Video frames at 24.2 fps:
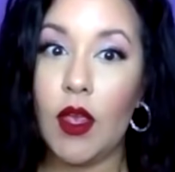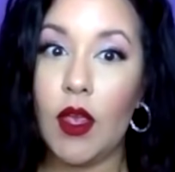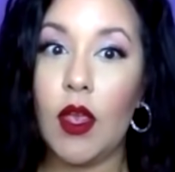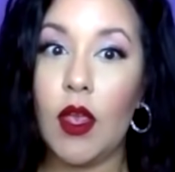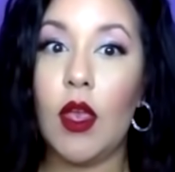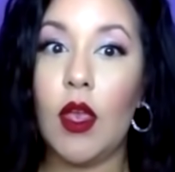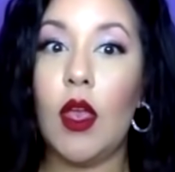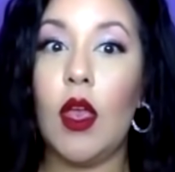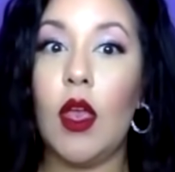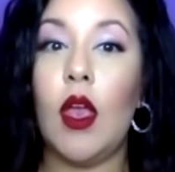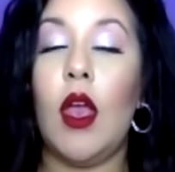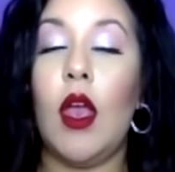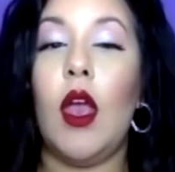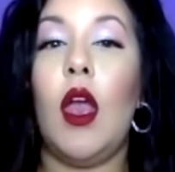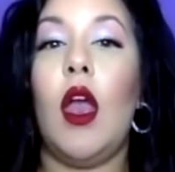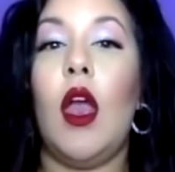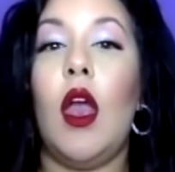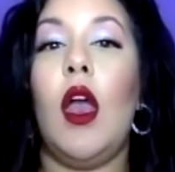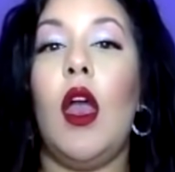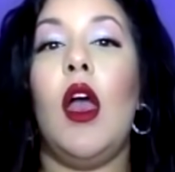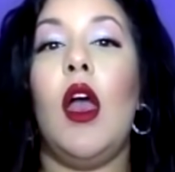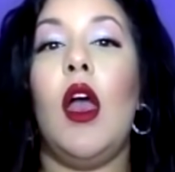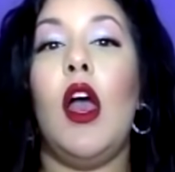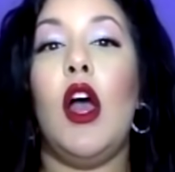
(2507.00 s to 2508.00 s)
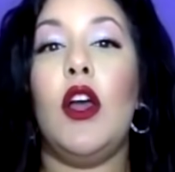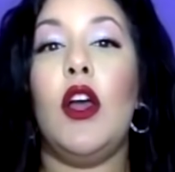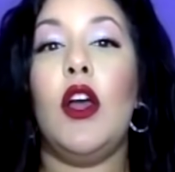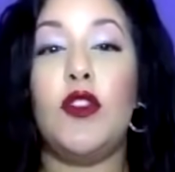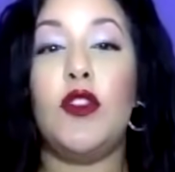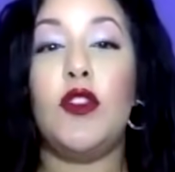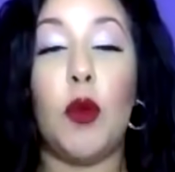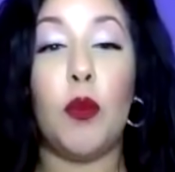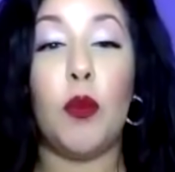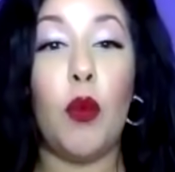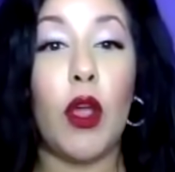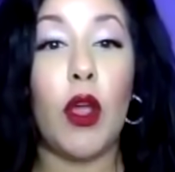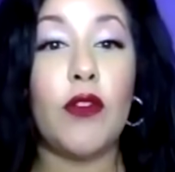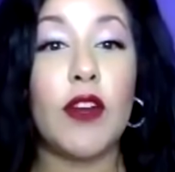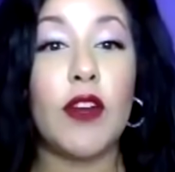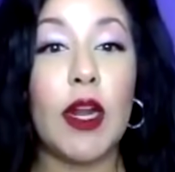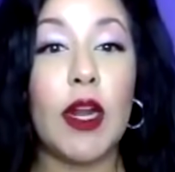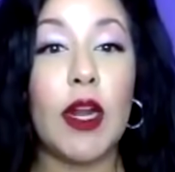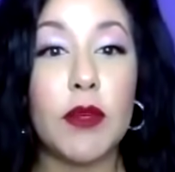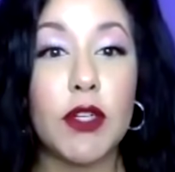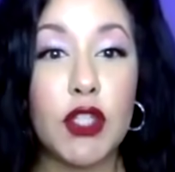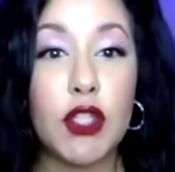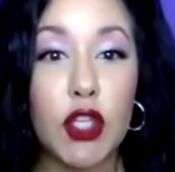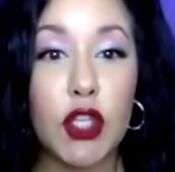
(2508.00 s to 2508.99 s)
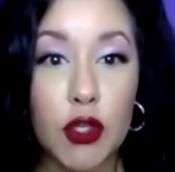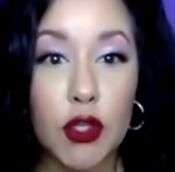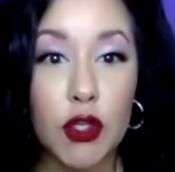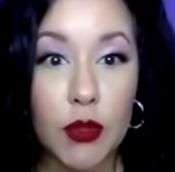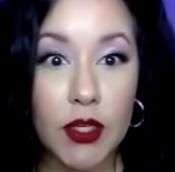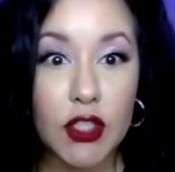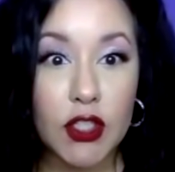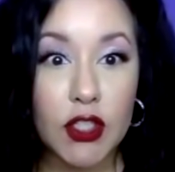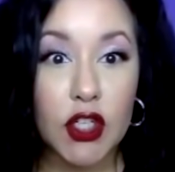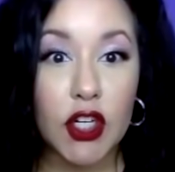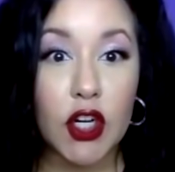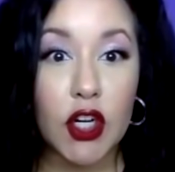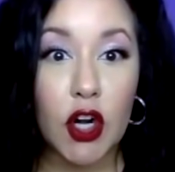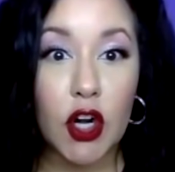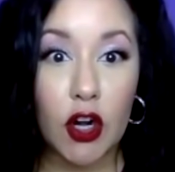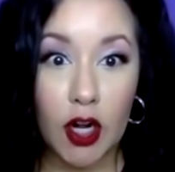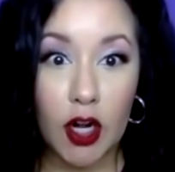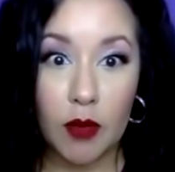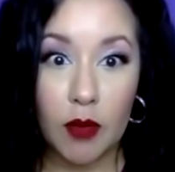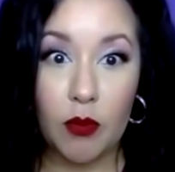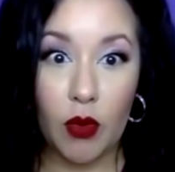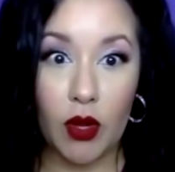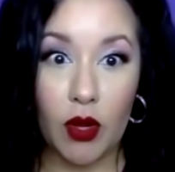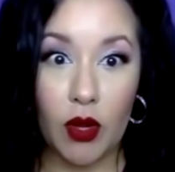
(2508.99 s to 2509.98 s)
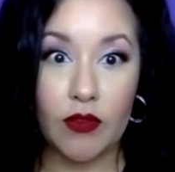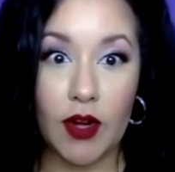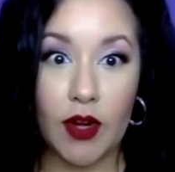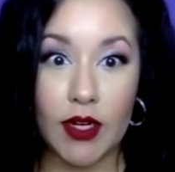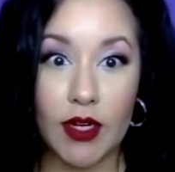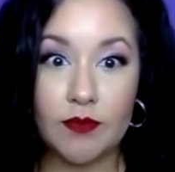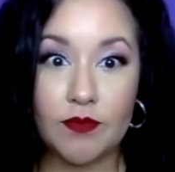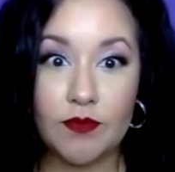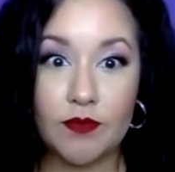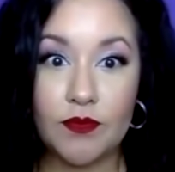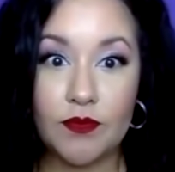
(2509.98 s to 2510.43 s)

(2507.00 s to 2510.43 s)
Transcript: Yes. So boyfriend number 2 is your current boyfriend.